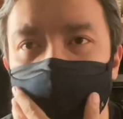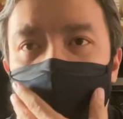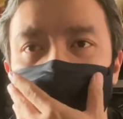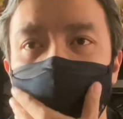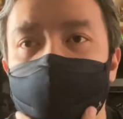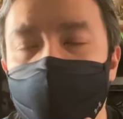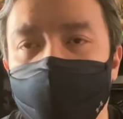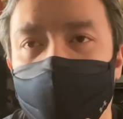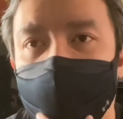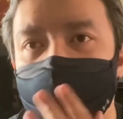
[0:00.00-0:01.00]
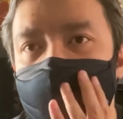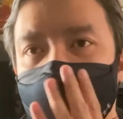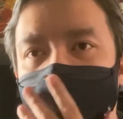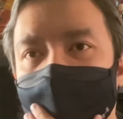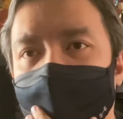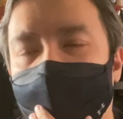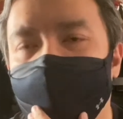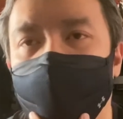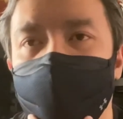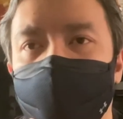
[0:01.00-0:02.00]
easy to pass, and
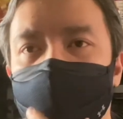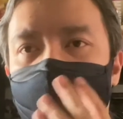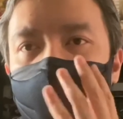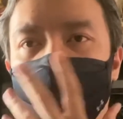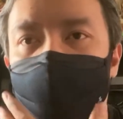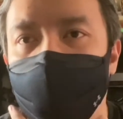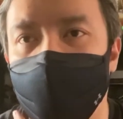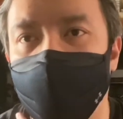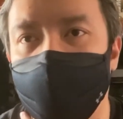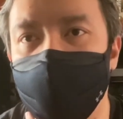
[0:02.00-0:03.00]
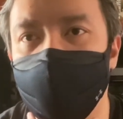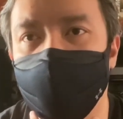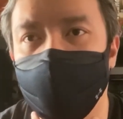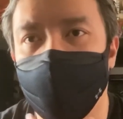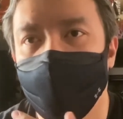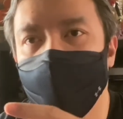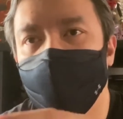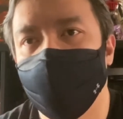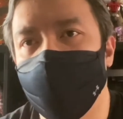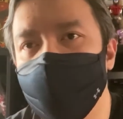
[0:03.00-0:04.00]
moisture, so you can breathe better,
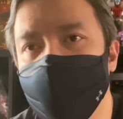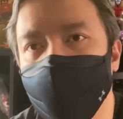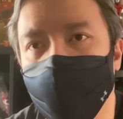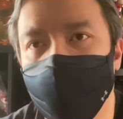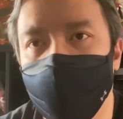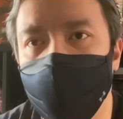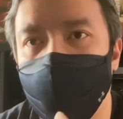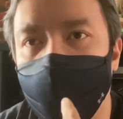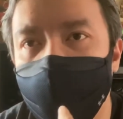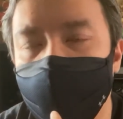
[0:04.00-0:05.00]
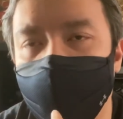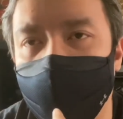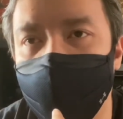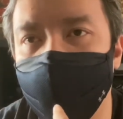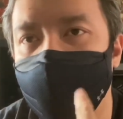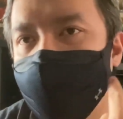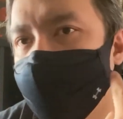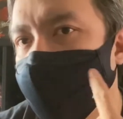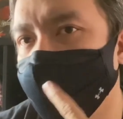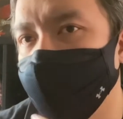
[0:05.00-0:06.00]
right? So on the inner part, which is the
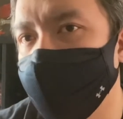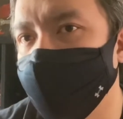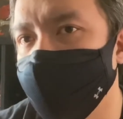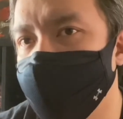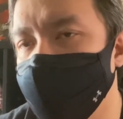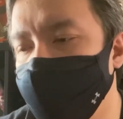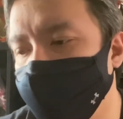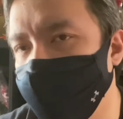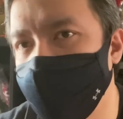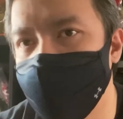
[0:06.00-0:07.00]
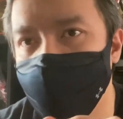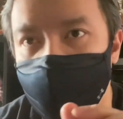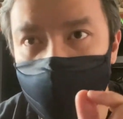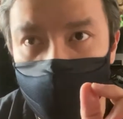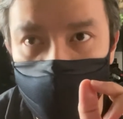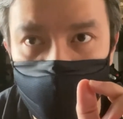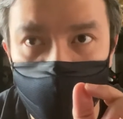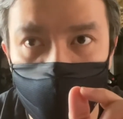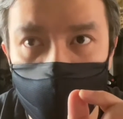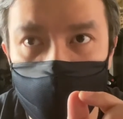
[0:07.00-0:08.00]
one closest to your face, which is the
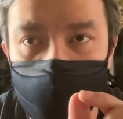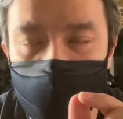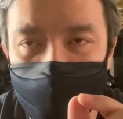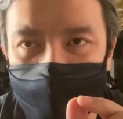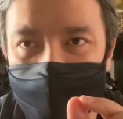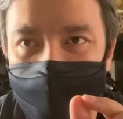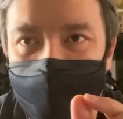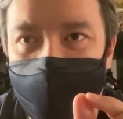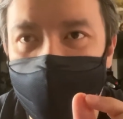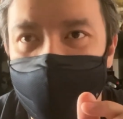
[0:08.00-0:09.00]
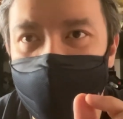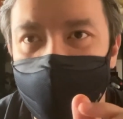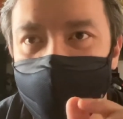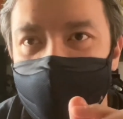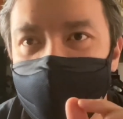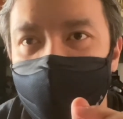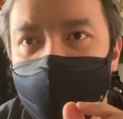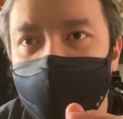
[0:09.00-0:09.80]
smoothest and that silky